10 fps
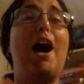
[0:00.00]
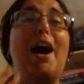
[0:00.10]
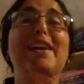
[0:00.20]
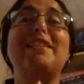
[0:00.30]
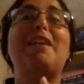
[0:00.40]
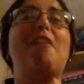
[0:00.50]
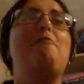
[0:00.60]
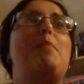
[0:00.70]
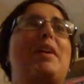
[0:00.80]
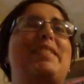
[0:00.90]
I
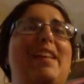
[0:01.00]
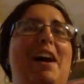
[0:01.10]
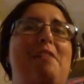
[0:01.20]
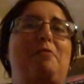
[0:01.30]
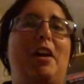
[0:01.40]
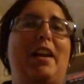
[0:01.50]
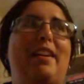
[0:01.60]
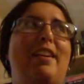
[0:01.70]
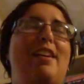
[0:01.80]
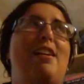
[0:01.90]
love books that have,
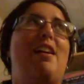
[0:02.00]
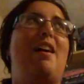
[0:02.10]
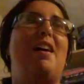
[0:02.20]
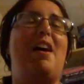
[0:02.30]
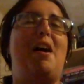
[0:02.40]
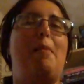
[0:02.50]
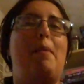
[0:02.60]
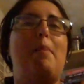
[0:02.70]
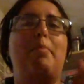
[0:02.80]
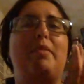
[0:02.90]
like,
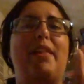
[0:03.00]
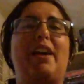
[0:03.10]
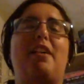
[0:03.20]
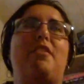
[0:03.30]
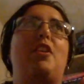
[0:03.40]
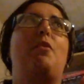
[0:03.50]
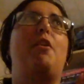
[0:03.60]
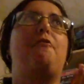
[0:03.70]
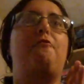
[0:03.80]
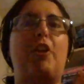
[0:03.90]

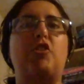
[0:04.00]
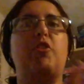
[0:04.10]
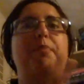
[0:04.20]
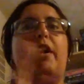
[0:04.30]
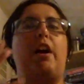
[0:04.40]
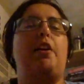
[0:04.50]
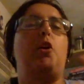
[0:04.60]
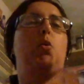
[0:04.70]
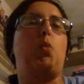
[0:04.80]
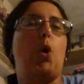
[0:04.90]
a friendship that kind of
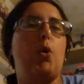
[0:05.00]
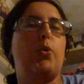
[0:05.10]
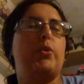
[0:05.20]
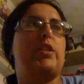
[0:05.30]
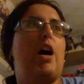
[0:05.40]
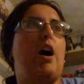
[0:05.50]
grows.